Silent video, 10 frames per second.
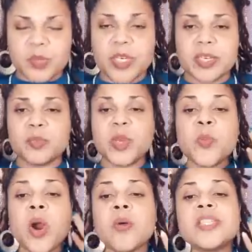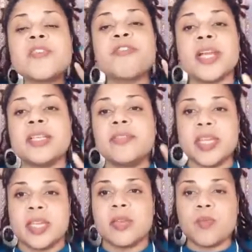because people are always afraid of
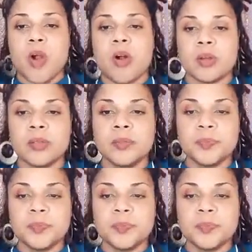getting it wrong.